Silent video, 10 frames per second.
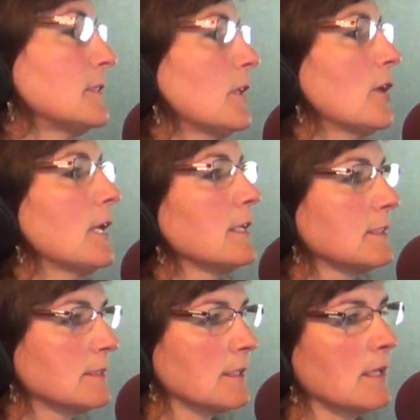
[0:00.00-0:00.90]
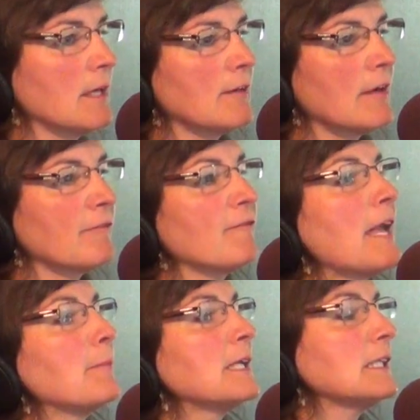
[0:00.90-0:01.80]
There is
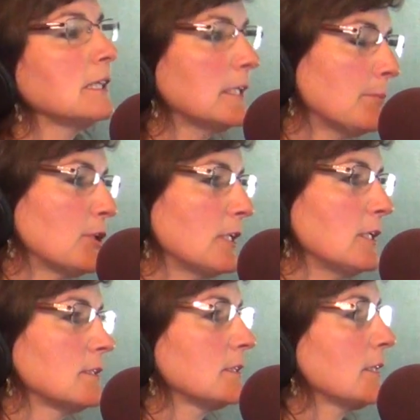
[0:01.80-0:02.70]
family liberties